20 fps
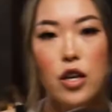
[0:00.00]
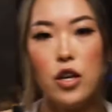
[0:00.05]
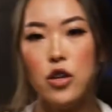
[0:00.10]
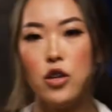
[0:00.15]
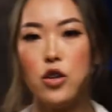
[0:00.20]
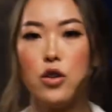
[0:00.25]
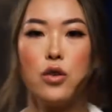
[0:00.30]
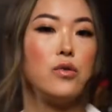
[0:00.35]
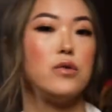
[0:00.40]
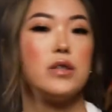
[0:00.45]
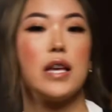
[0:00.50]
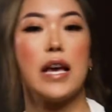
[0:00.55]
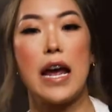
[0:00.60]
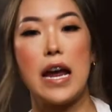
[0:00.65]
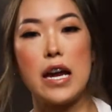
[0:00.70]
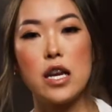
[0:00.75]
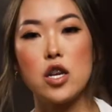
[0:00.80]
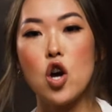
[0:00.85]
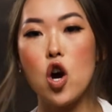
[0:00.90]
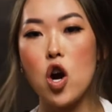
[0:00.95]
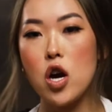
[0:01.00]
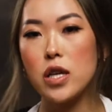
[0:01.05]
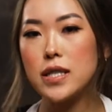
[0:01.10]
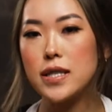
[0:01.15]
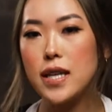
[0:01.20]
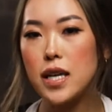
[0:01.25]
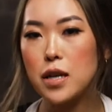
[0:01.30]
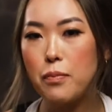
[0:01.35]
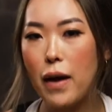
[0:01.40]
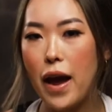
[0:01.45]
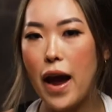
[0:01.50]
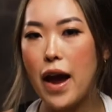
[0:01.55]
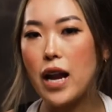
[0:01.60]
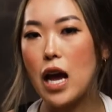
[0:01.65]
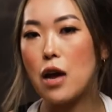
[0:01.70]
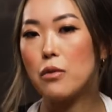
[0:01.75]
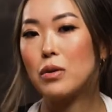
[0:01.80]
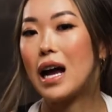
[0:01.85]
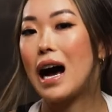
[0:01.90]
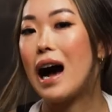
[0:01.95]
Use a non-stick pan. I
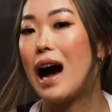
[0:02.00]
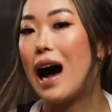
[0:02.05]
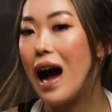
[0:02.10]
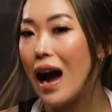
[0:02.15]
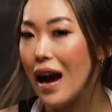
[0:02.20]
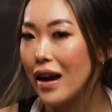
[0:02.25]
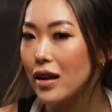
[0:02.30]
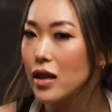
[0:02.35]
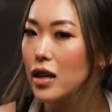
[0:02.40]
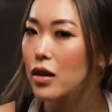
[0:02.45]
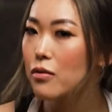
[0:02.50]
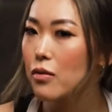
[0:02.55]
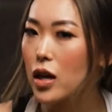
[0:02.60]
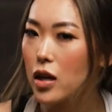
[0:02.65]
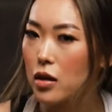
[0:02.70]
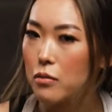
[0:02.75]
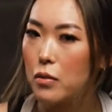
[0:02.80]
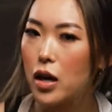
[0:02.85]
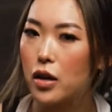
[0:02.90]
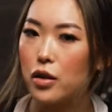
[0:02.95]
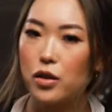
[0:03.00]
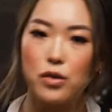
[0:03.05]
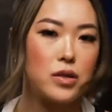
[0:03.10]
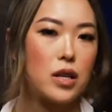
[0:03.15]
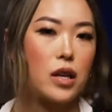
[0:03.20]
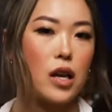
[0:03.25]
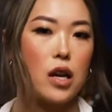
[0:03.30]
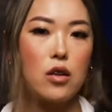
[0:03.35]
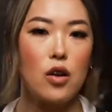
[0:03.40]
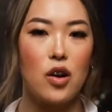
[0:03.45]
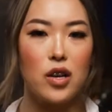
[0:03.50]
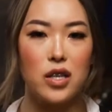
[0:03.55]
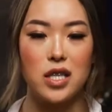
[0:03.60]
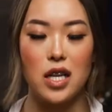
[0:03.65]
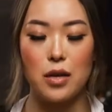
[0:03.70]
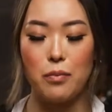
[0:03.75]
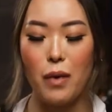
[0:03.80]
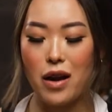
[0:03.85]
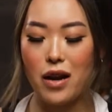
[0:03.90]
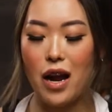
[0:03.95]
would highly recommend using a
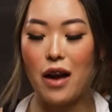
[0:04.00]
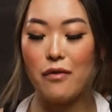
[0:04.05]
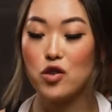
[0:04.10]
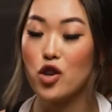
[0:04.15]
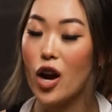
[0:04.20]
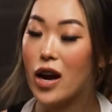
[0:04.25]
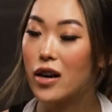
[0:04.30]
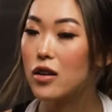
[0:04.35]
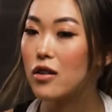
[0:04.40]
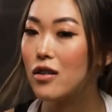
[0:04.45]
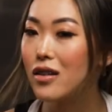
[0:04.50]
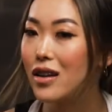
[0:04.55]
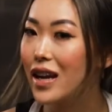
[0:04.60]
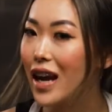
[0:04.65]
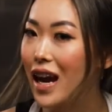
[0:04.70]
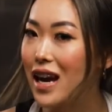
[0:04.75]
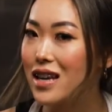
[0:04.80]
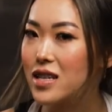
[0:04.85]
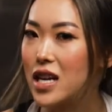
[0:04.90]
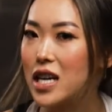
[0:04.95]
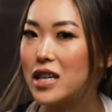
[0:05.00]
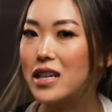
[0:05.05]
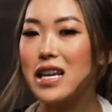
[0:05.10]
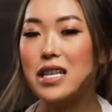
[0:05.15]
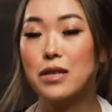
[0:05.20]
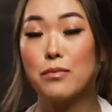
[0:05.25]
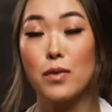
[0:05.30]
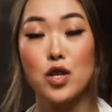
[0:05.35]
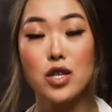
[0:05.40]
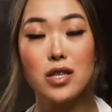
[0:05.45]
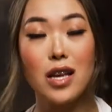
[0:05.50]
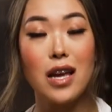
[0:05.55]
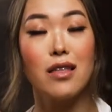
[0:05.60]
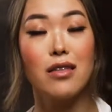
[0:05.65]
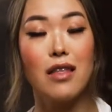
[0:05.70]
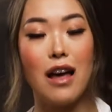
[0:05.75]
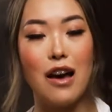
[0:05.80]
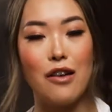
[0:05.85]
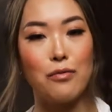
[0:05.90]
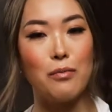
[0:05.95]
non-stick pan. I've tried it on a cast iron. As much as I
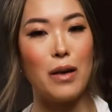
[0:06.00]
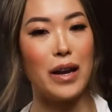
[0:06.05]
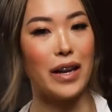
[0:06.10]
love my